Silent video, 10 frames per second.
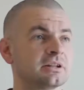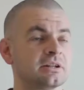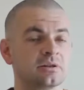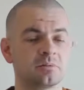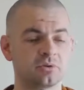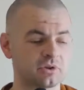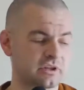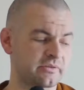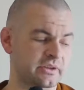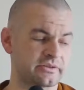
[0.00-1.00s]
The Buddha
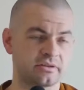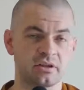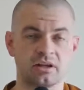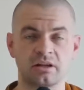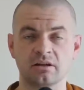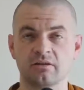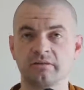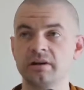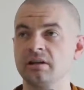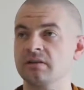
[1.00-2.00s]
gives us the
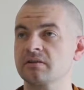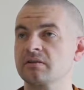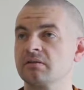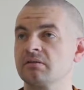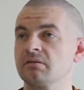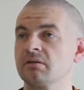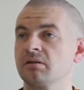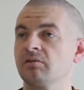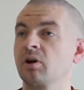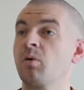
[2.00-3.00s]
ingredients, a
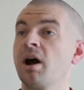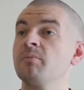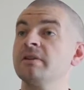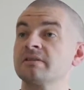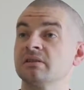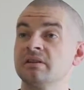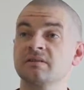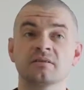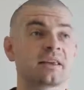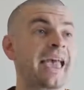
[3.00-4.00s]
requirements list,
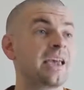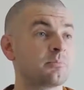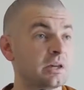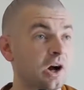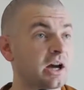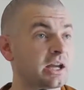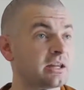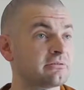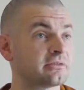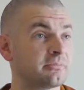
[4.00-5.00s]
the KPI
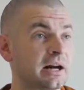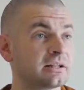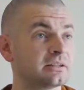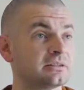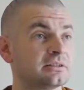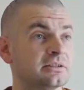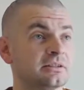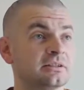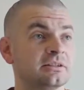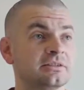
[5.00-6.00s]
for a monk,
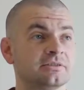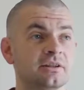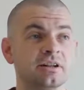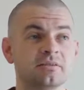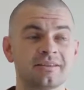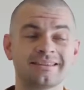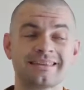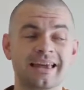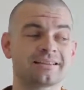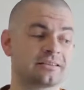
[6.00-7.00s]
right? There's
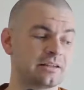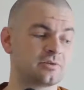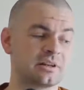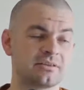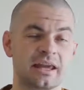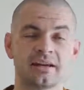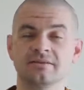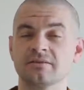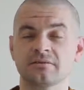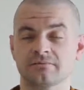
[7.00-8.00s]
literally
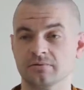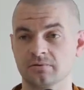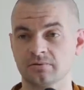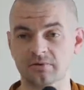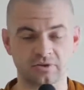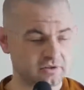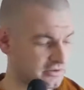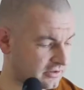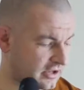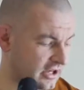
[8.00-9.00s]
thousands of rules.
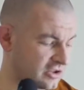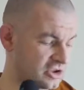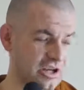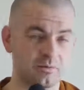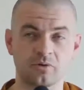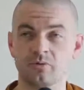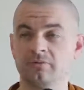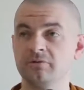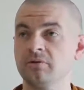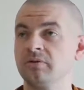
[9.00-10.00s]
I only shared with you a
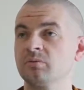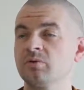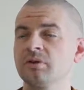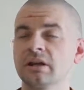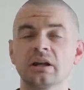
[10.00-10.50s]
few this morning,